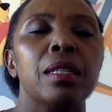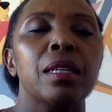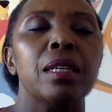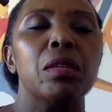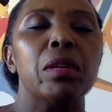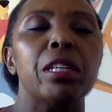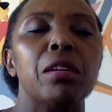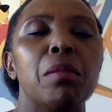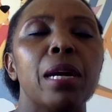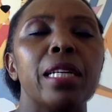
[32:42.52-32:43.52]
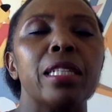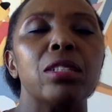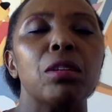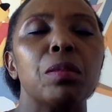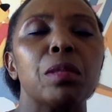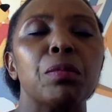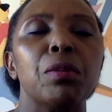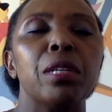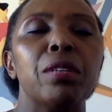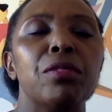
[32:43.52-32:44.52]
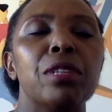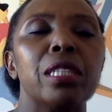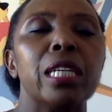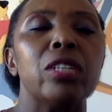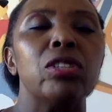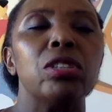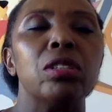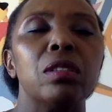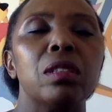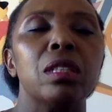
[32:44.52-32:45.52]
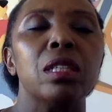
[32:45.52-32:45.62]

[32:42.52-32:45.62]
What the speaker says: And when your mind stops pulling for attention,